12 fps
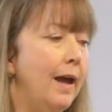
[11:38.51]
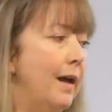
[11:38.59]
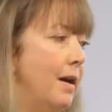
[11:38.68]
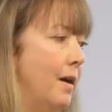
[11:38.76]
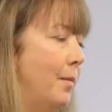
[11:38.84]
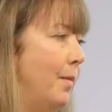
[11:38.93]

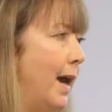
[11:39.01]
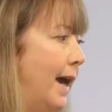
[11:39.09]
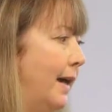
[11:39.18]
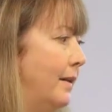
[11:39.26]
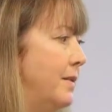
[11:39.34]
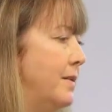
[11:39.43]

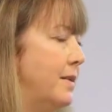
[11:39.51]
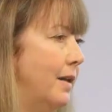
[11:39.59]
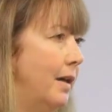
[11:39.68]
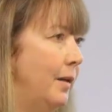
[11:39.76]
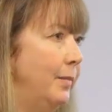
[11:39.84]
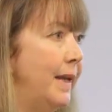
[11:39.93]

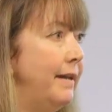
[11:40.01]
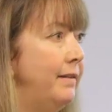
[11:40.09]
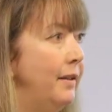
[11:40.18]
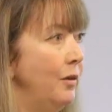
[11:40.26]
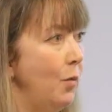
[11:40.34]
Getting